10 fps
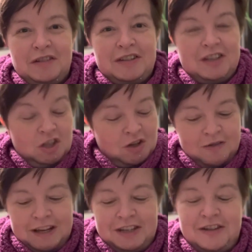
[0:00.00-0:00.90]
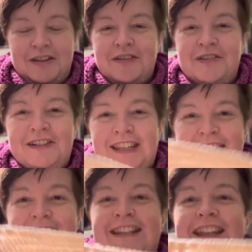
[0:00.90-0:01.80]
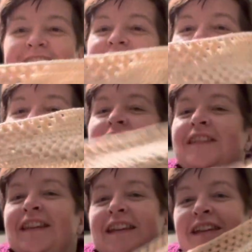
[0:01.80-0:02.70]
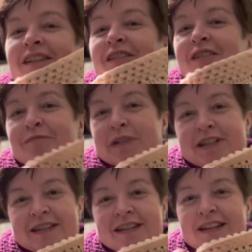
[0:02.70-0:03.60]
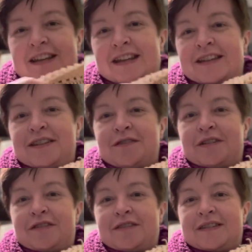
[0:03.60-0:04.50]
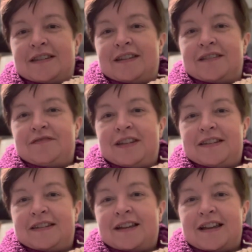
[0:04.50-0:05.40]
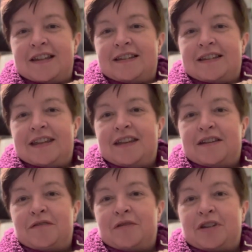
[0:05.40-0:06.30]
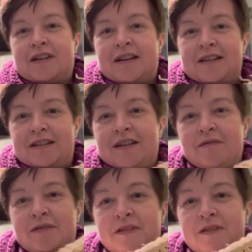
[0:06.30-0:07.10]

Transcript: showing it to you yet again. But just in case you're interested in these colors here, which colors I was